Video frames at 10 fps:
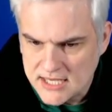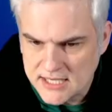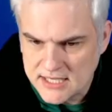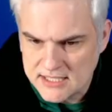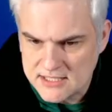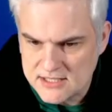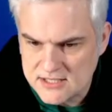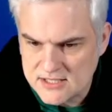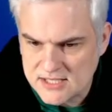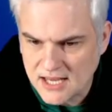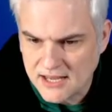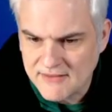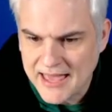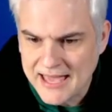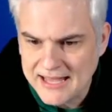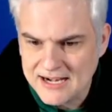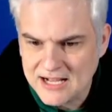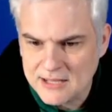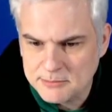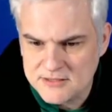is I've added a
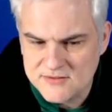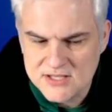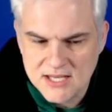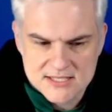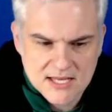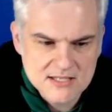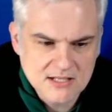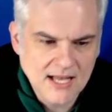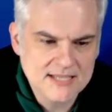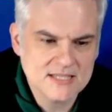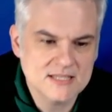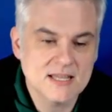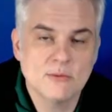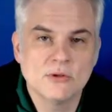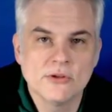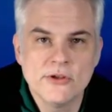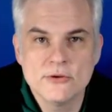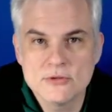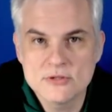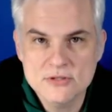couple of CSS classes that we'll
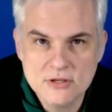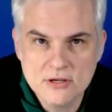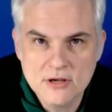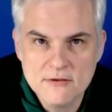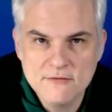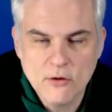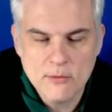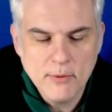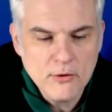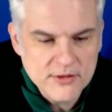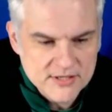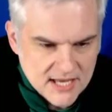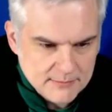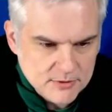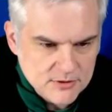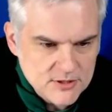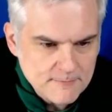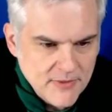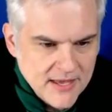use for both examples.